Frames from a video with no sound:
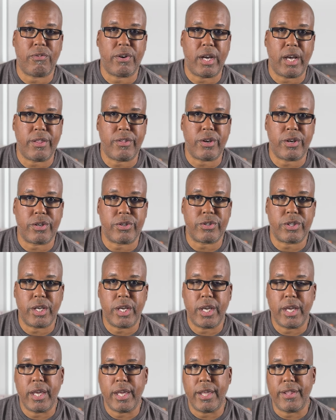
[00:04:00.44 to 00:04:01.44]
others
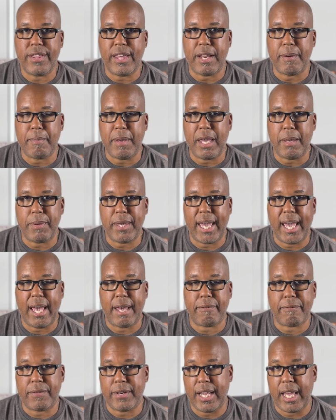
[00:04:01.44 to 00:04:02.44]
that maybe
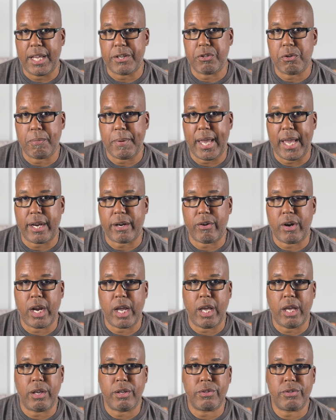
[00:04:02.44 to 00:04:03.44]
have financial
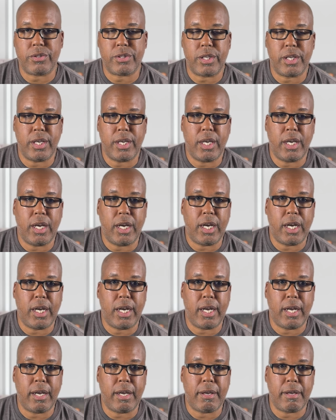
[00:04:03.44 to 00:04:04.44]
backgrounds,
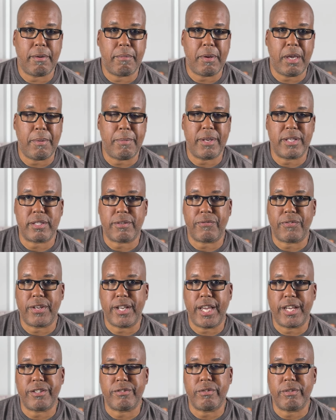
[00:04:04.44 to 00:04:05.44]
maybe as a
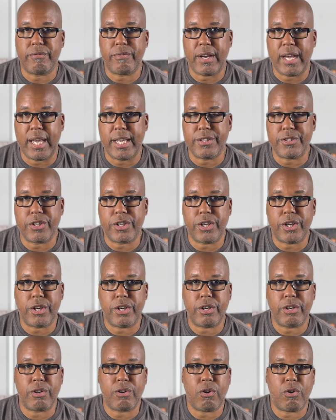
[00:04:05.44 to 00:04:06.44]
financial
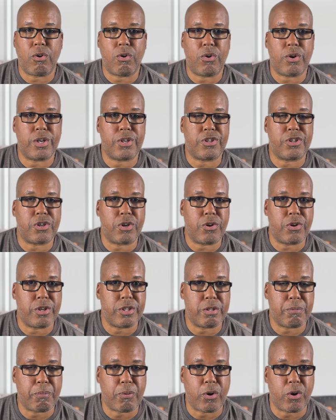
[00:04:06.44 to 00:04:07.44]
advisor or an
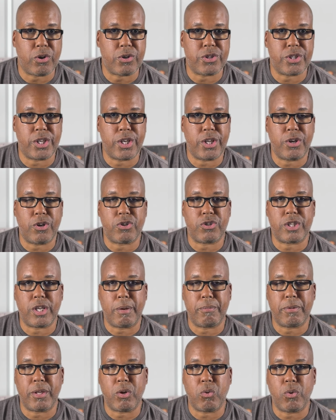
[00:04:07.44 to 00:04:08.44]
insurance person or
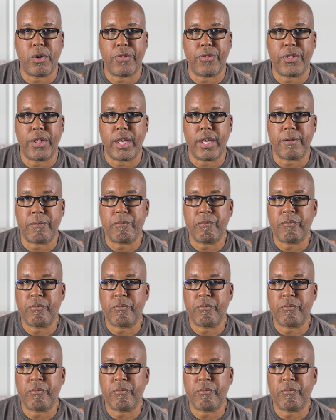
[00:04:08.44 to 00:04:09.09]
something with a